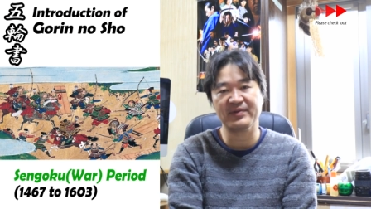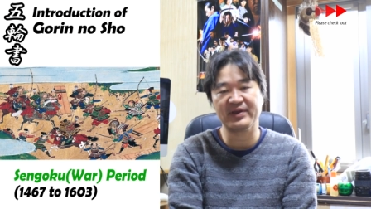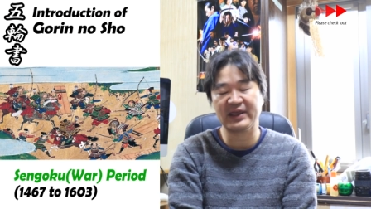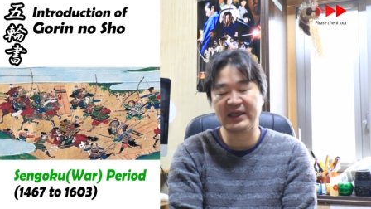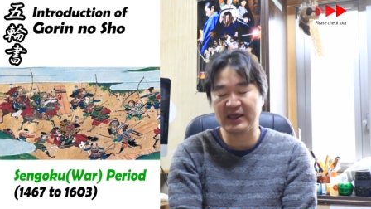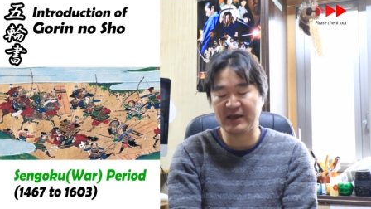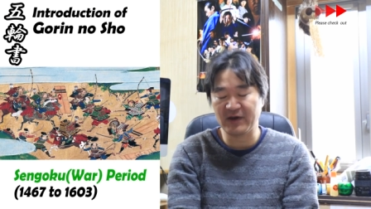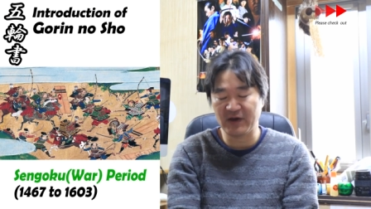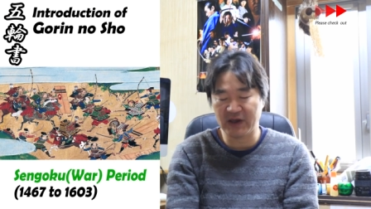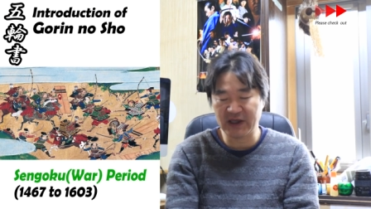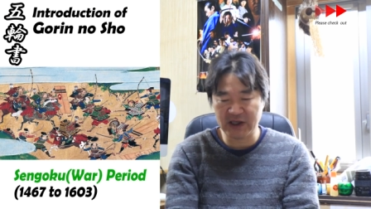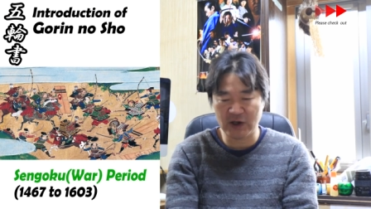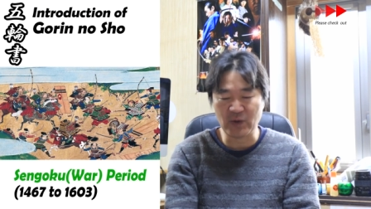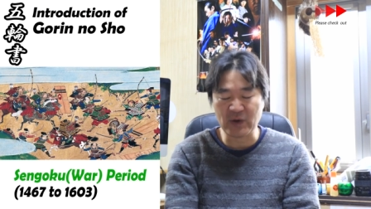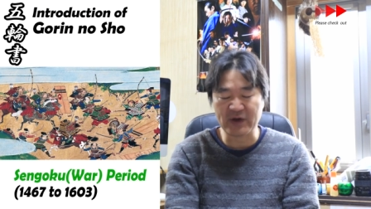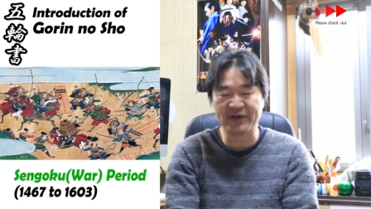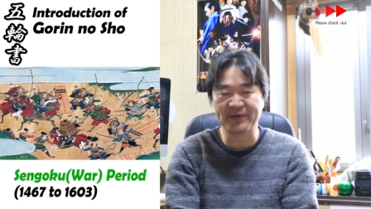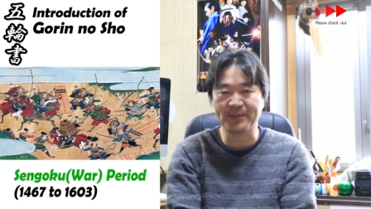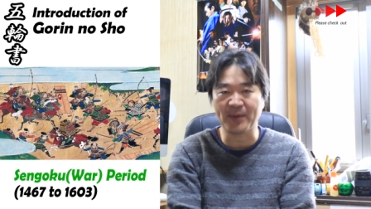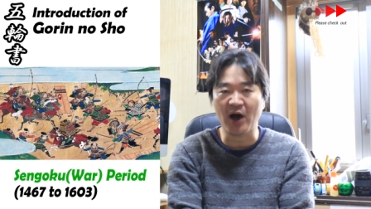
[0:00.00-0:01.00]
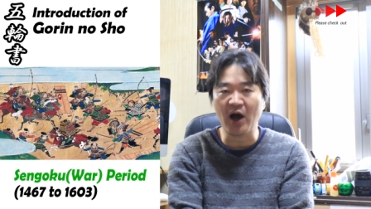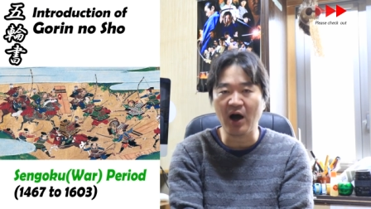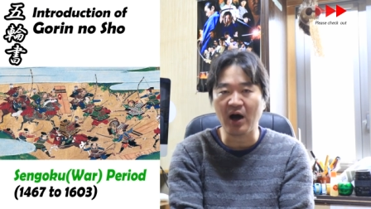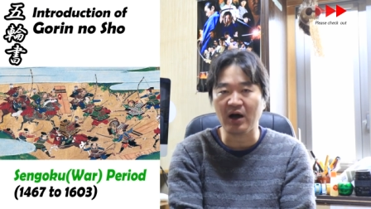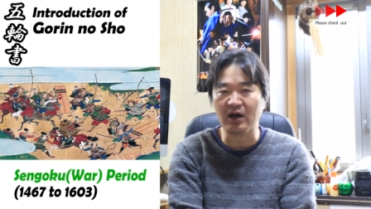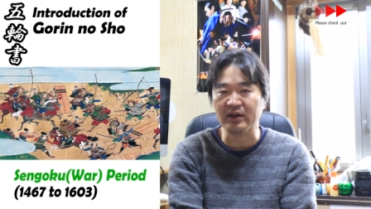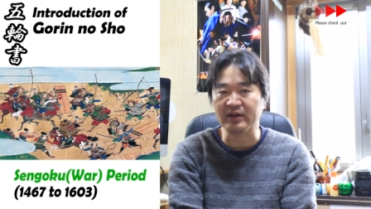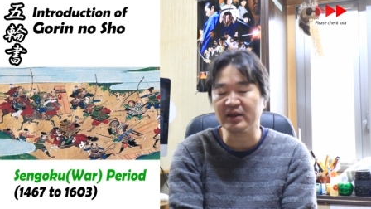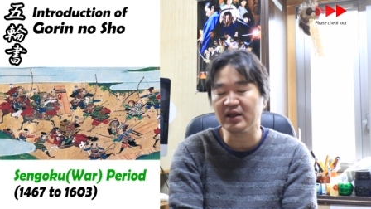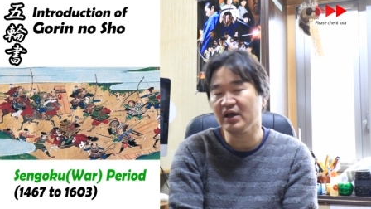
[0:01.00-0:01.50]
he, he was
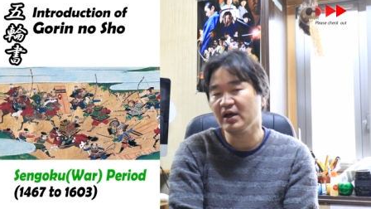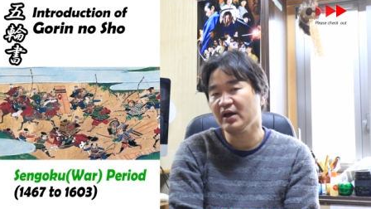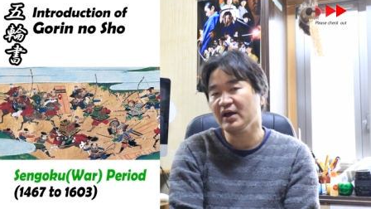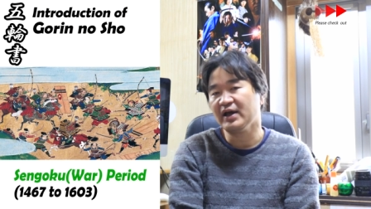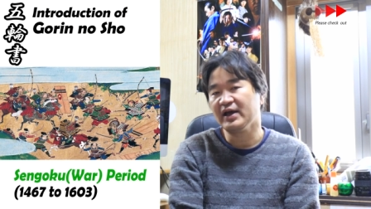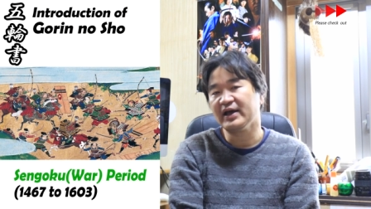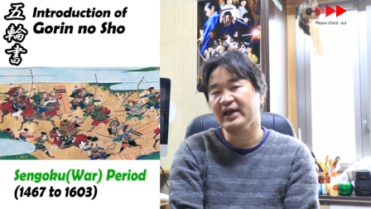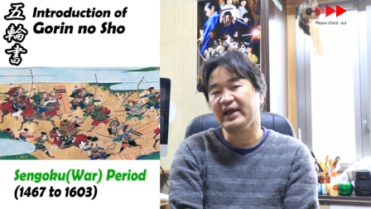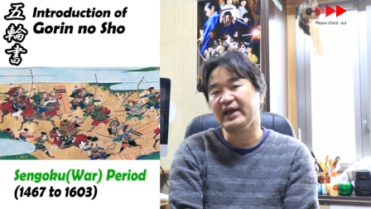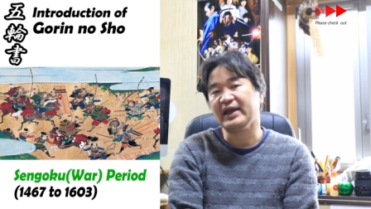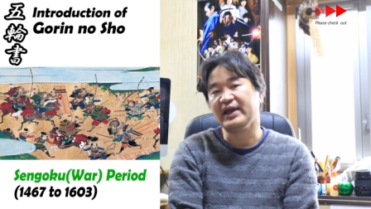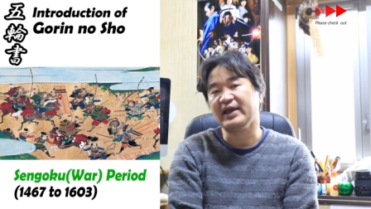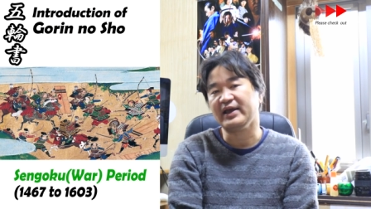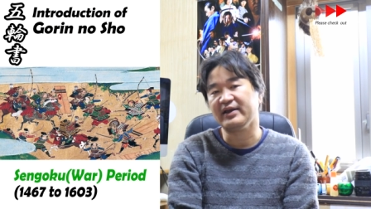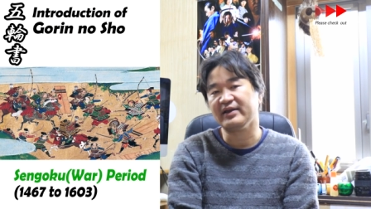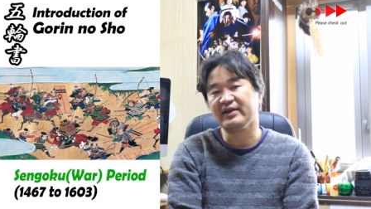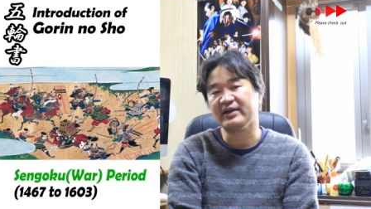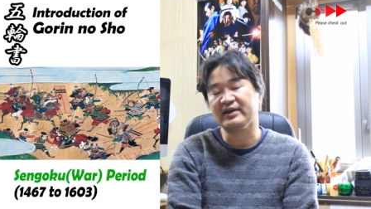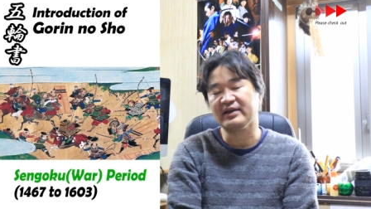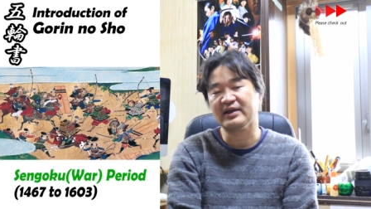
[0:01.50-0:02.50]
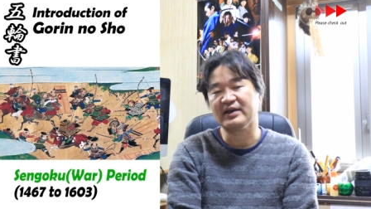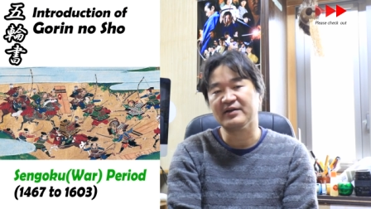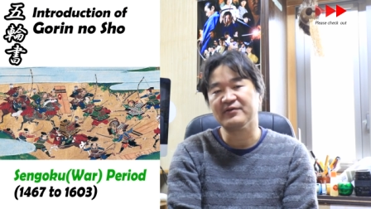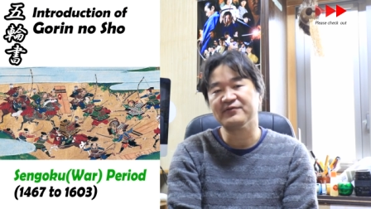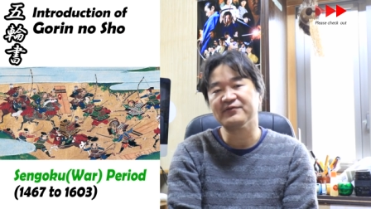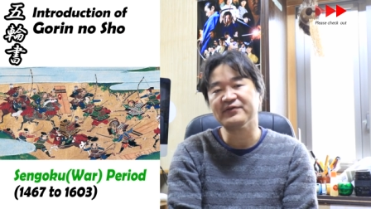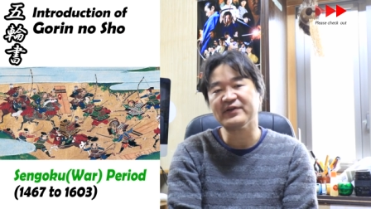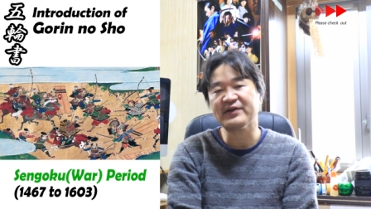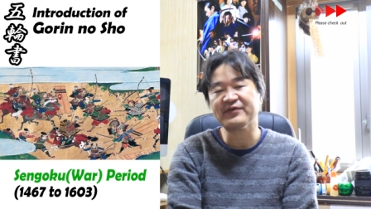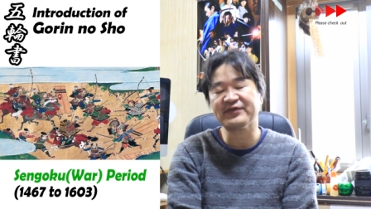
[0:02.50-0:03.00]
born in
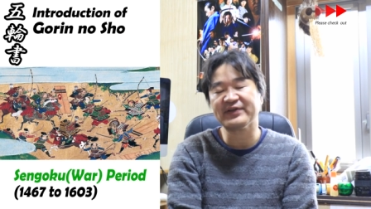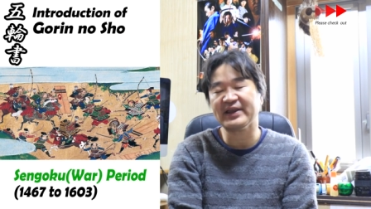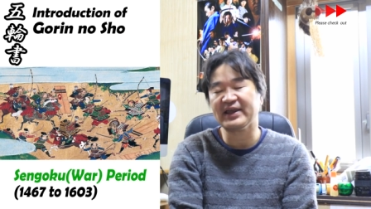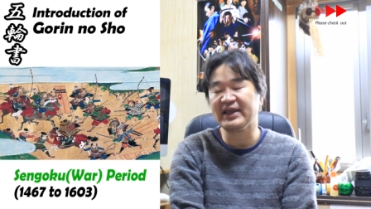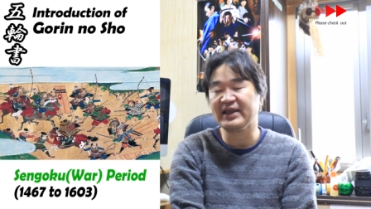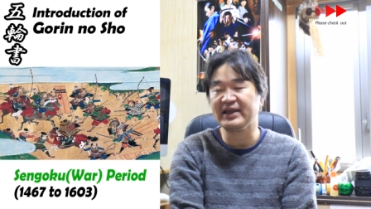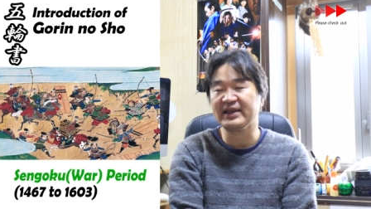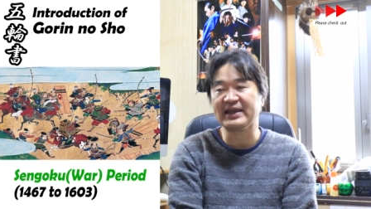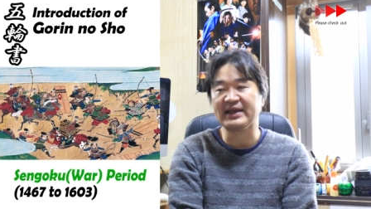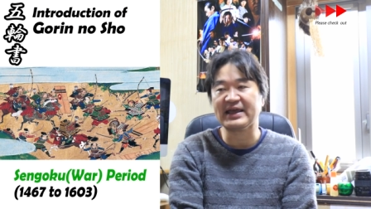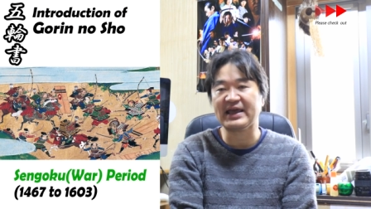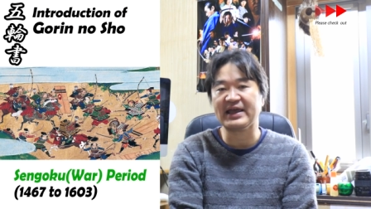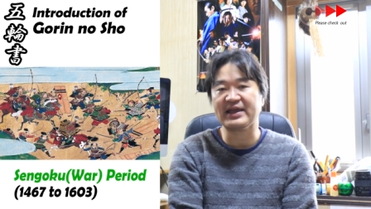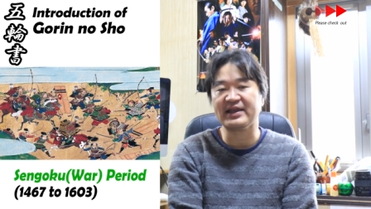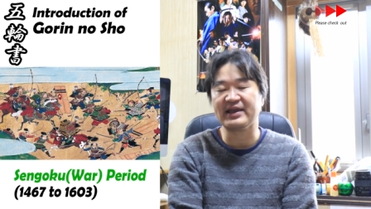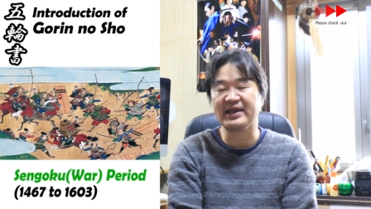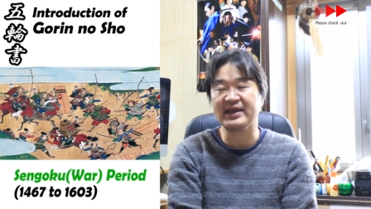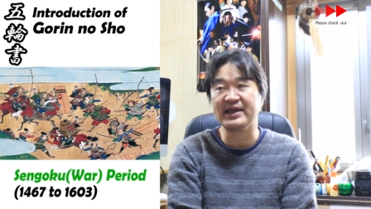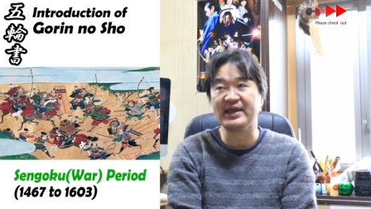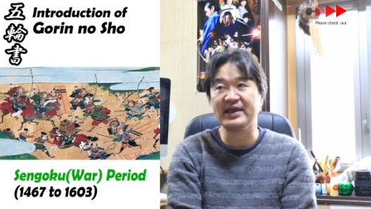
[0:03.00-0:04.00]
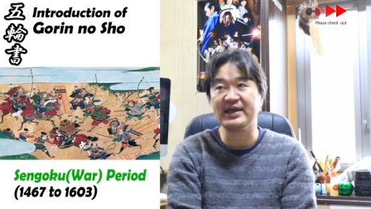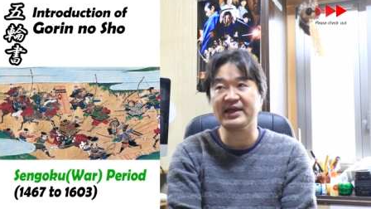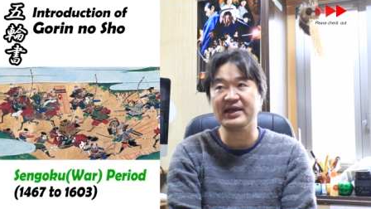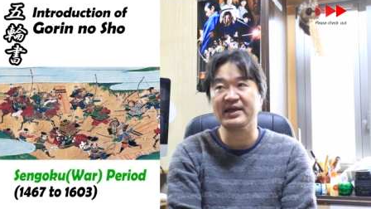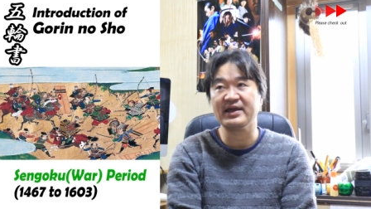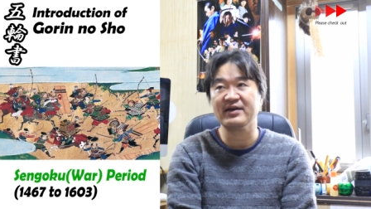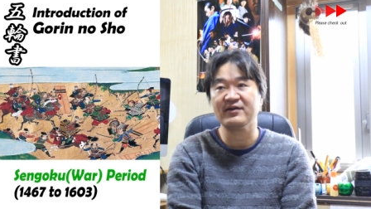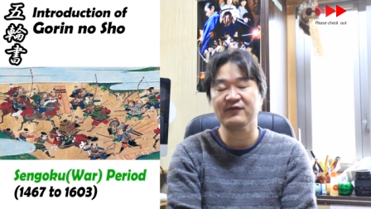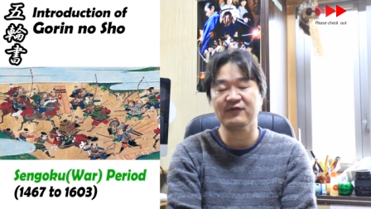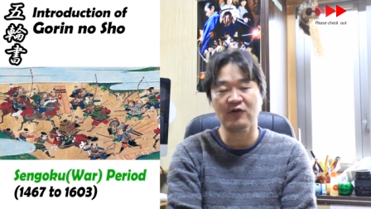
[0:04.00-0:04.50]

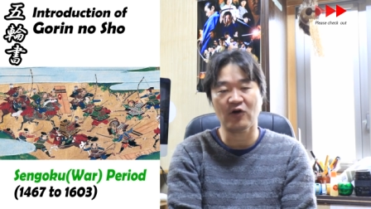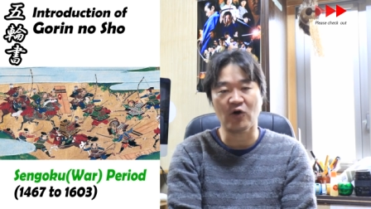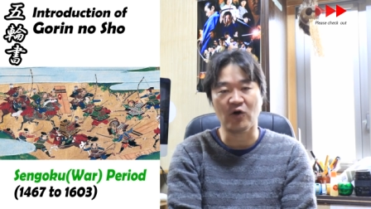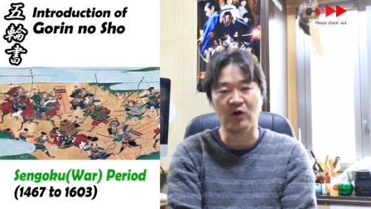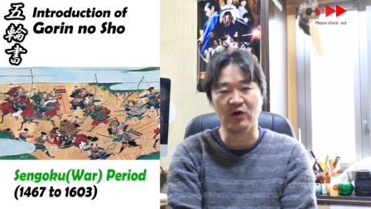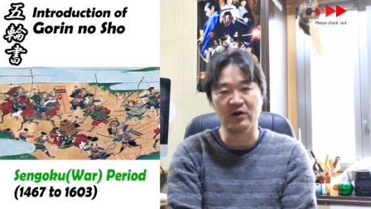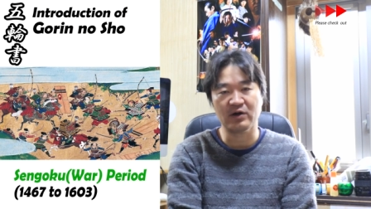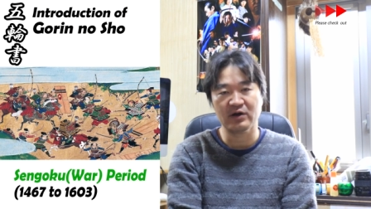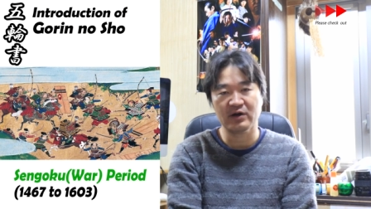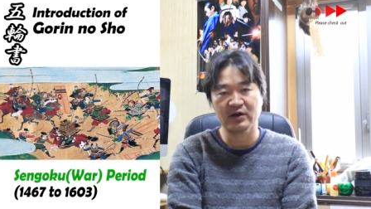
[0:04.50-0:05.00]
1584